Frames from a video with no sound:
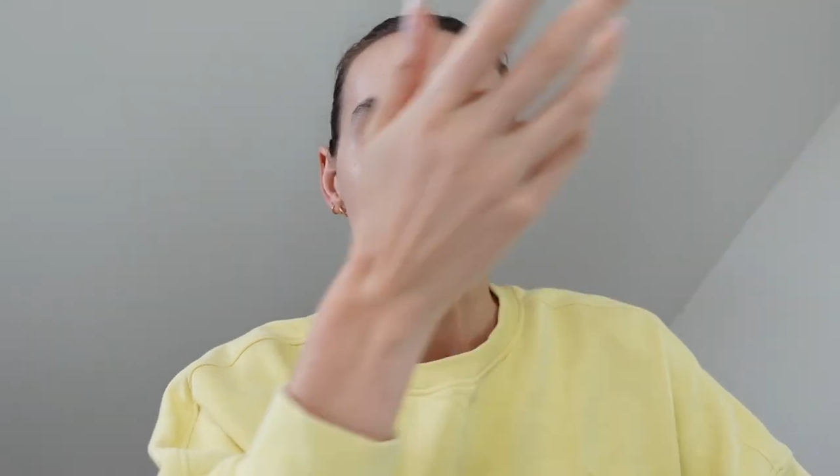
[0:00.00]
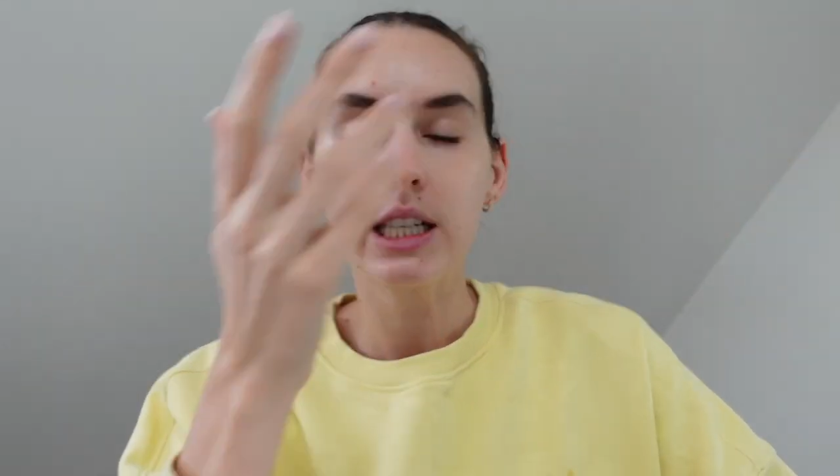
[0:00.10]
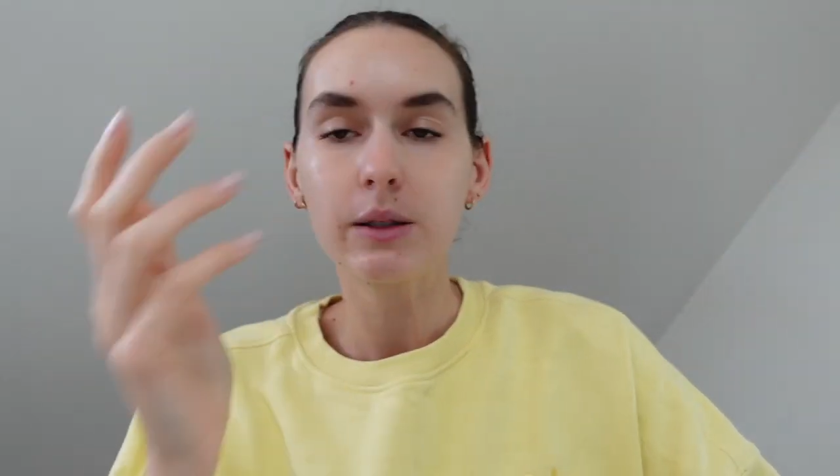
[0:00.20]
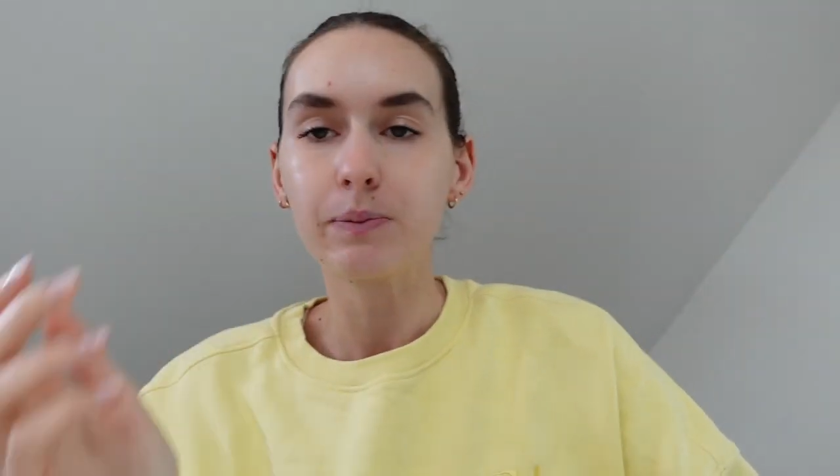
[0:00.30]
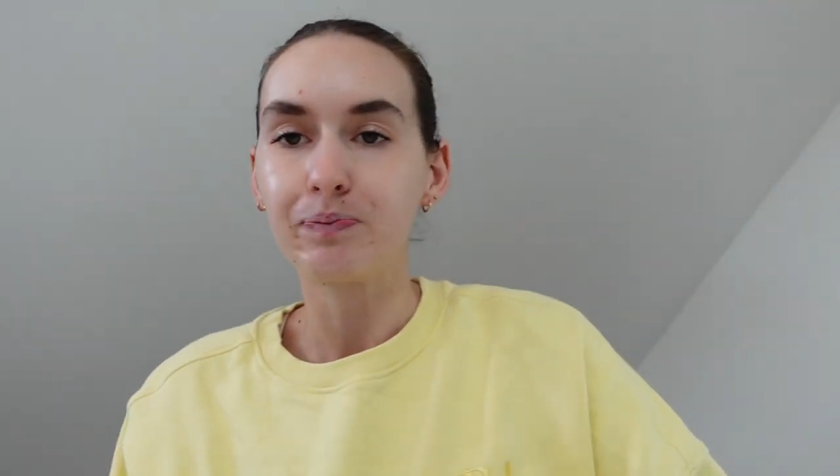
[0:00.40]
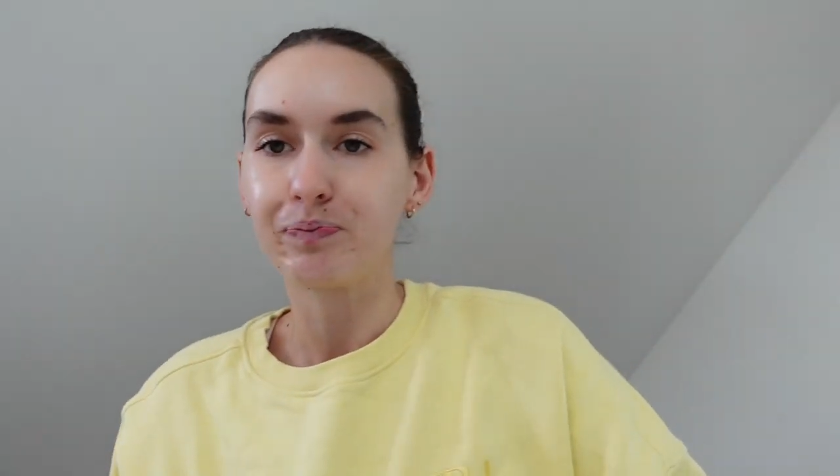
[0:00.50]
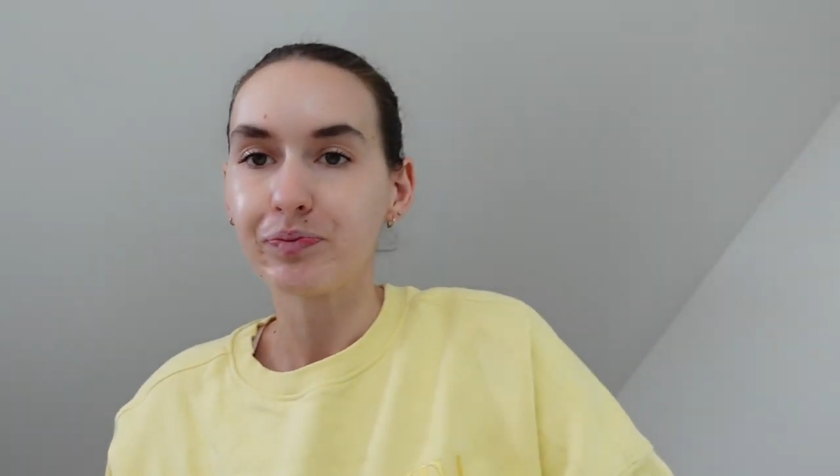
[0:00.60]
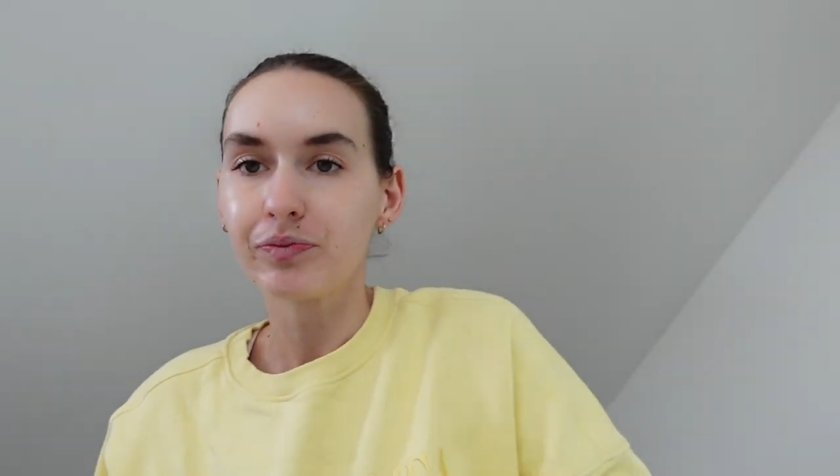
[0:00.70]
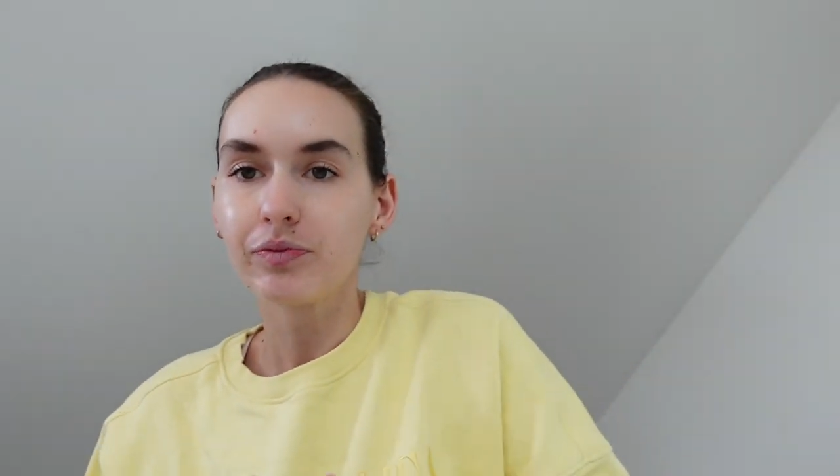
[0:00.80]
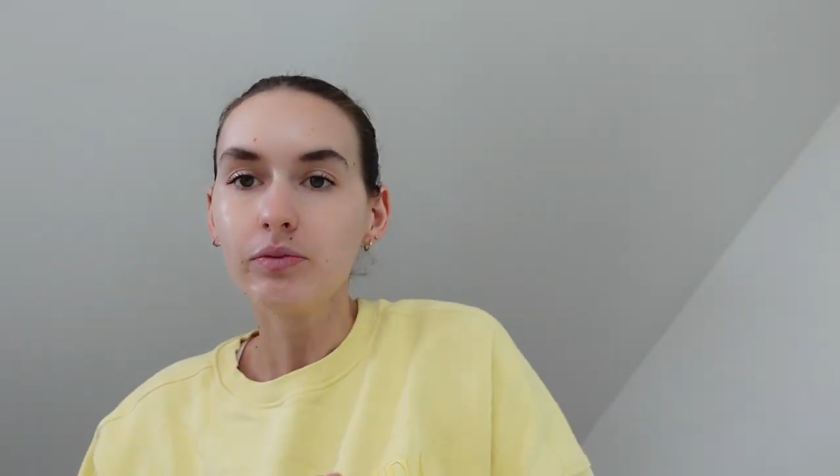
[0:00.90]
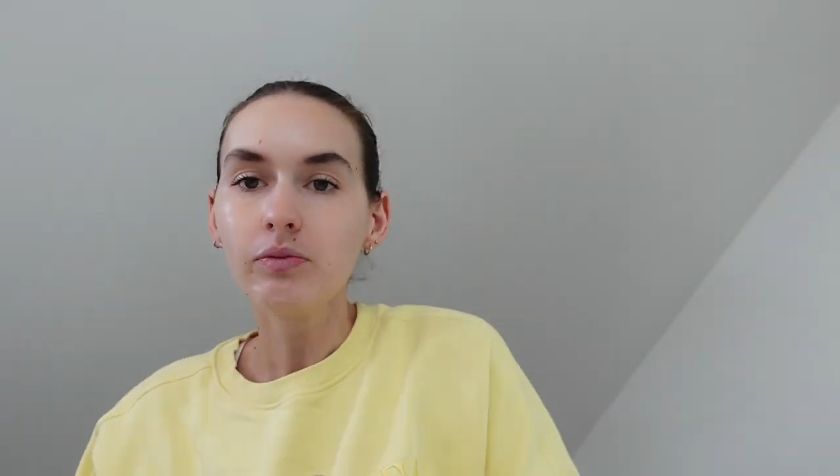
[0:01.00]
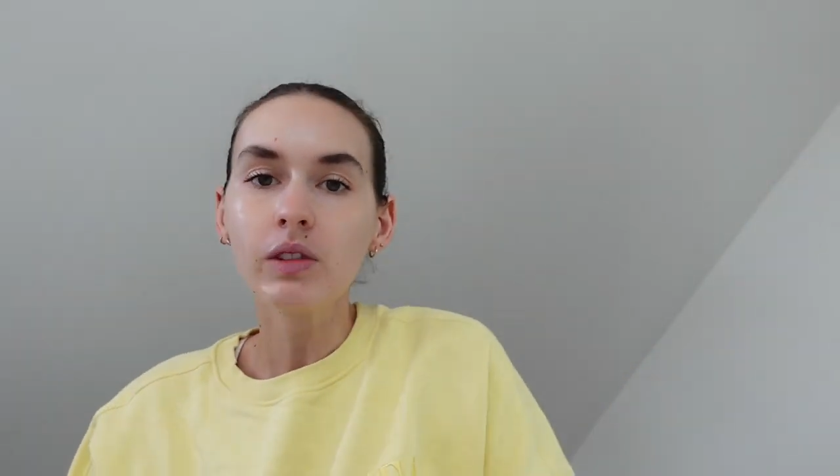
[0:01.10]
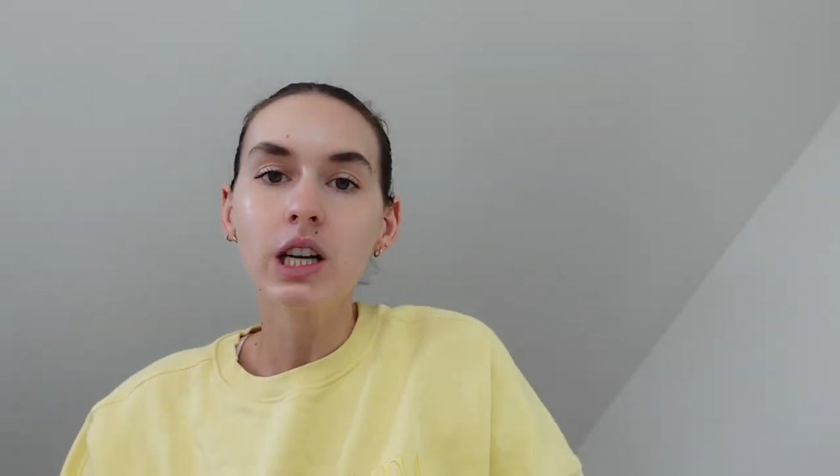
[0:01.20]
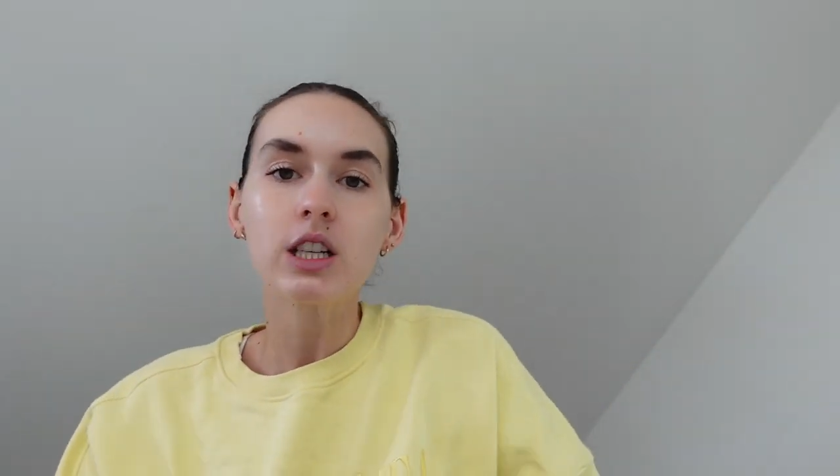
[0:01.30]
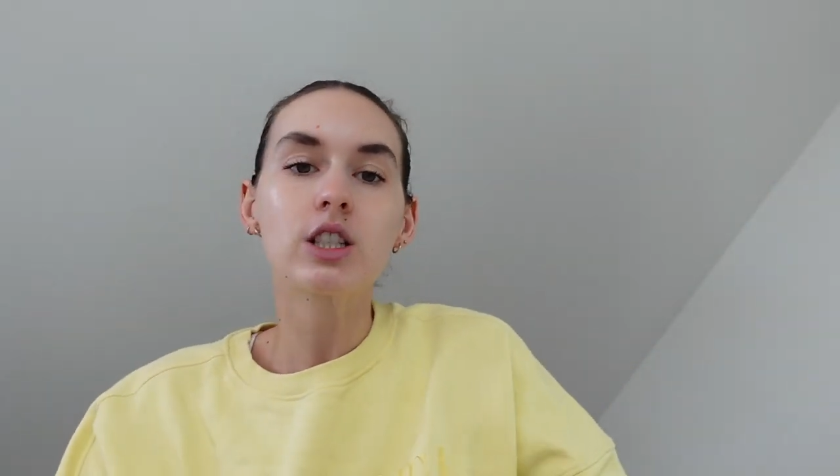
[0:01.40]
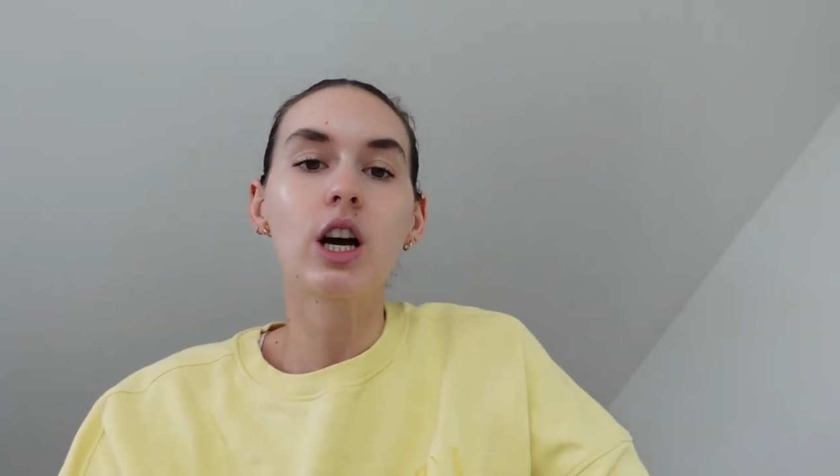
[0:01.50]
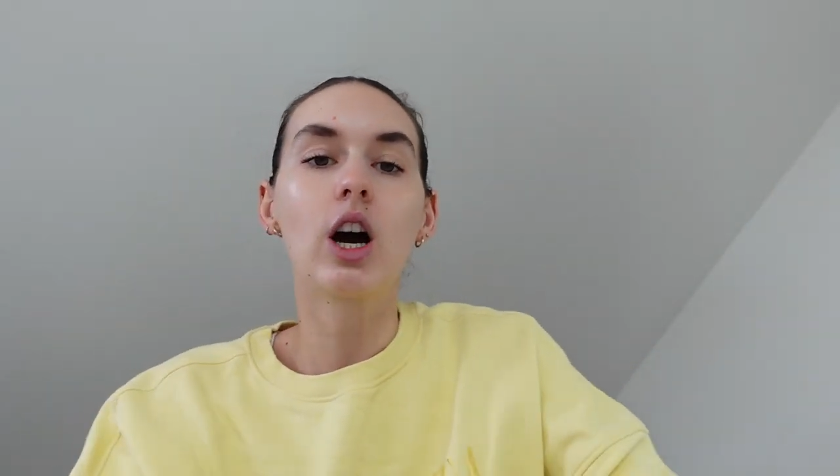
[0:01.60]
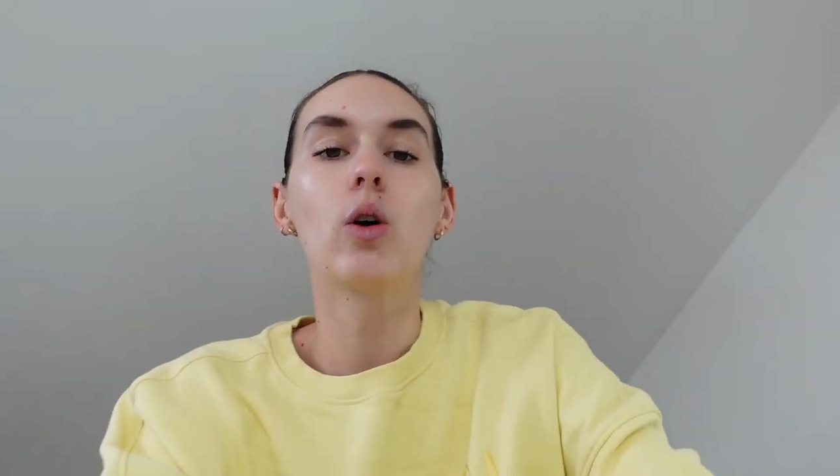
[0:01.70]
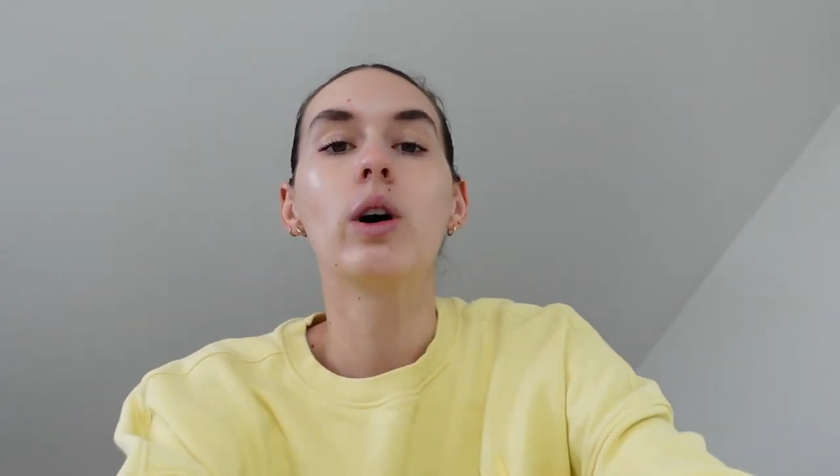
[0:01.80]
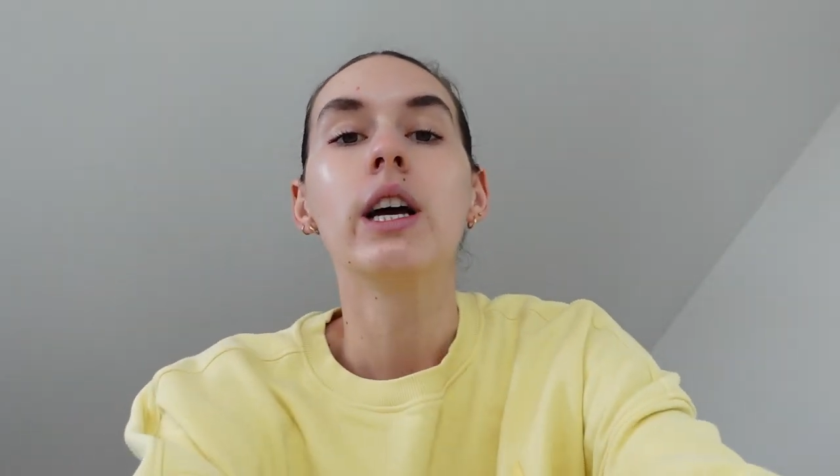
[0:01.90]
it.
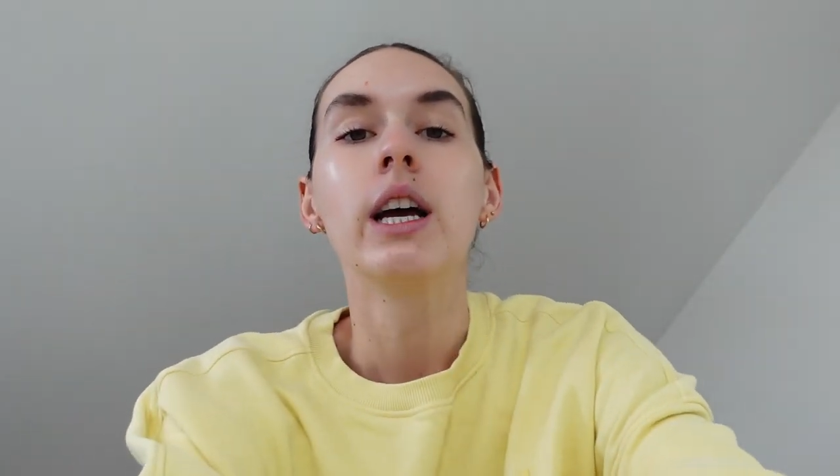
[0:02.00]
So